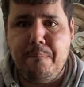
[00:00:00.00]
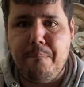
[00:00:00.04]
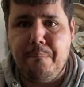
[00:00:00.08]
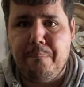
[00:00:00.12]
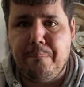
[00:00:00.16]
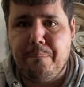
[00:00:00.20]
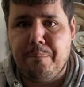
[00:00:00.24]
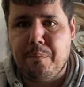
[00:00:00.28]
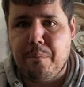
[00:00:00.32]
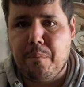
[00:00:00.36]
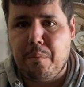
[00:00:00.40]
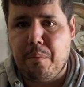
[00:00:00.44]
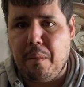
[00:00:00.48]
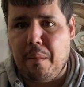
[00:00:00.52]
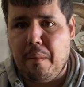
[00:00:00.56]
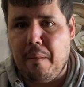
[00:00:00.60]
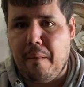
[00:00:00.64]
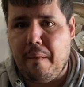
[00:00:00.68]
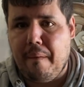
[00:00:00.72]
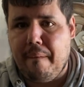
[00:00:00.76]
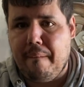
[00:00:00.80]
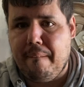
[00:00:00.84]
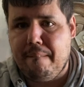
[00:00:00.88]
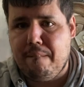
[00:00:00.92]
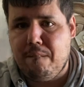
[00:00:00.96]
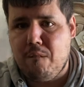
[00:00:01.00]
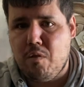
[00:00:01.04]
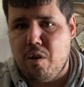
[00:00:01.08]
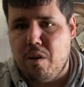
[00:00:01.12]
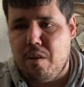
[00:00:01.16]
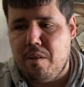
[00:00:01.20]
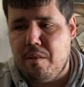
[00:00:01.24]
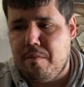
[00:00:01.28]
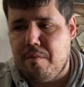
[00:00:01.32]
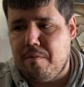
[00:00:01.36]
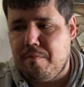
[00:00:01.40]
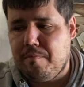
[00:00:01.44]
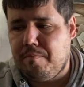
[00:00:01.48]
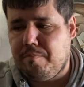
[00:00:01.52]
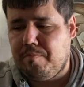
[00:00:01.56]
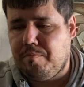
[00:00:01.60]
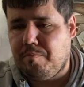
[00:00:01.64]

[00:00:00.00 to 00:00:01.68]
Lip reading: (no one is talking)